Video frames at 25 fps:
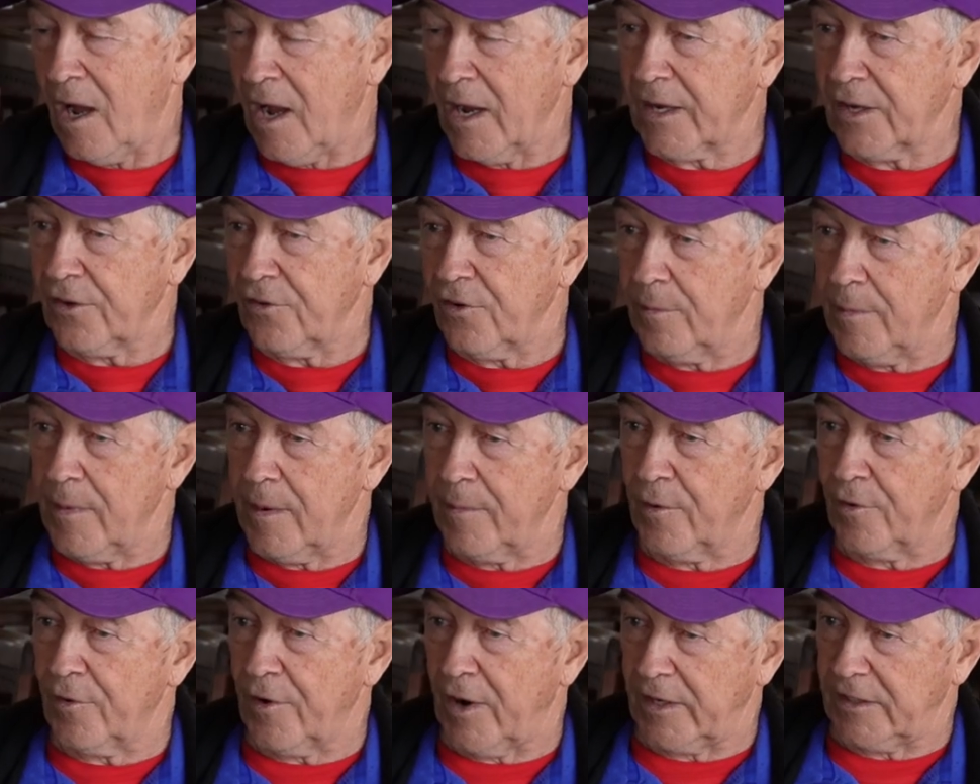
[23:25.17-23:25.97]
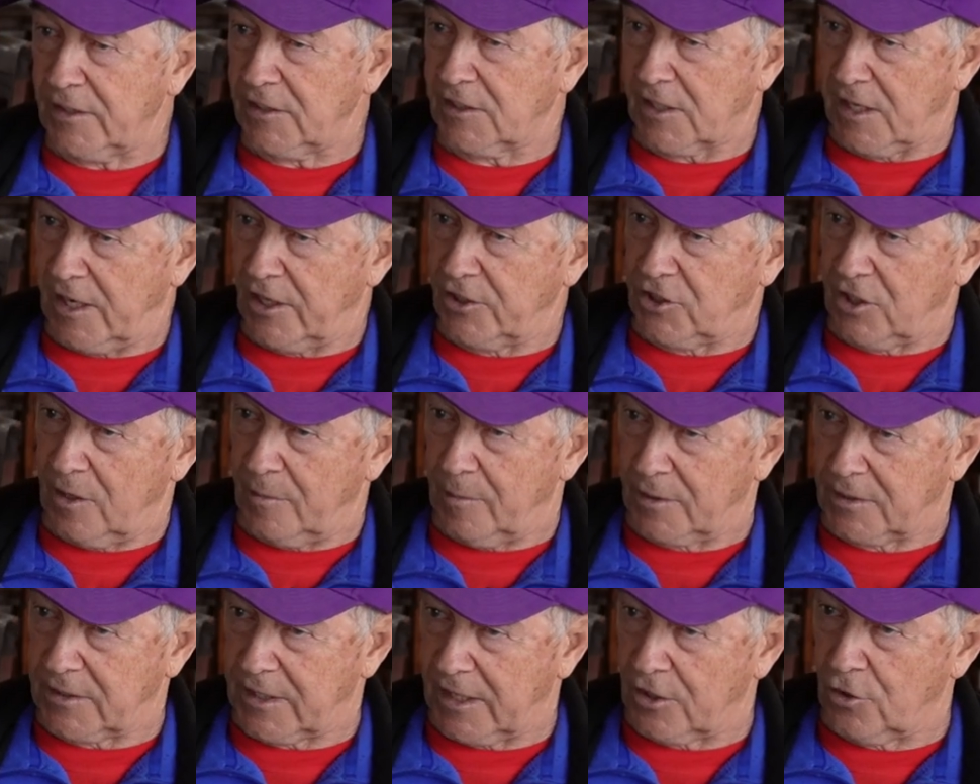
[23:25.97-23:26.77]
I can remember riding
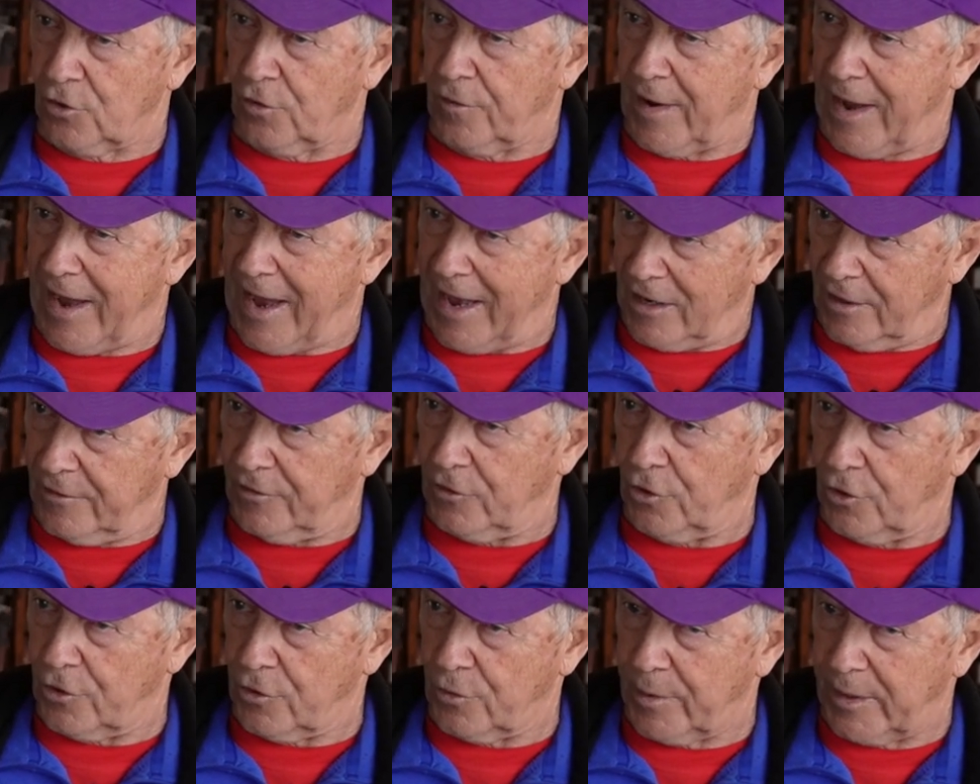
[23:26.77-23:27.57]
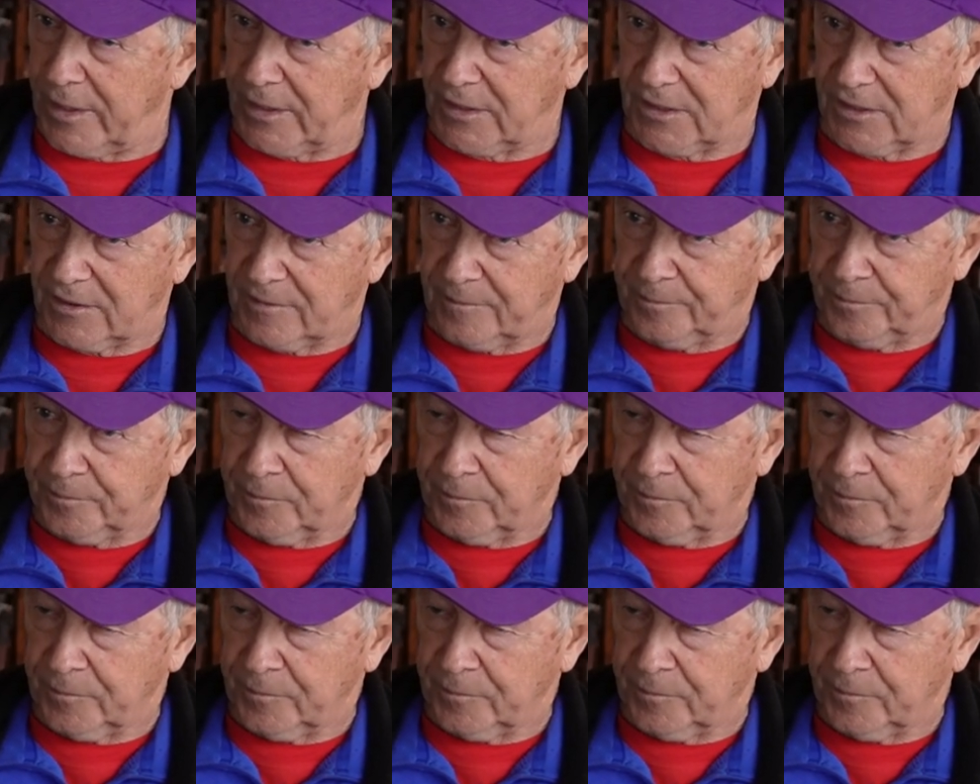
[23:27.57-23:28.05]
Sledgehammer, taking off a hell of a lot of weight.